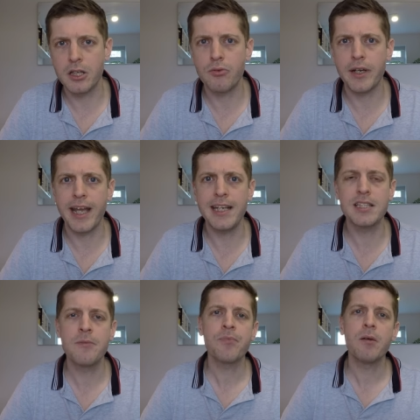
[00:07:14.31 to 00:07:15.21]
create?
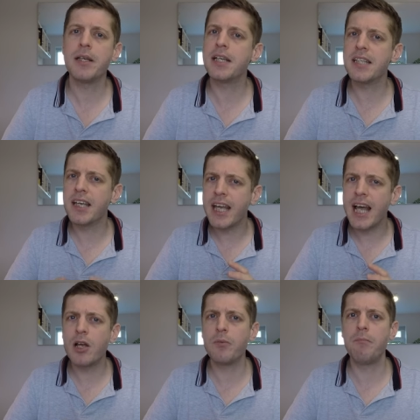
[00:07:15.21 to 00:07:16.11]
Because it can get
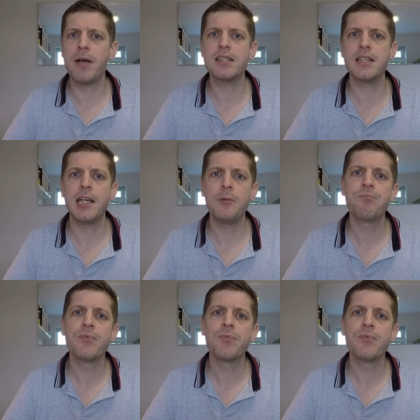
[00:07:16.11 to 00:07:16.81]
a little bit messy.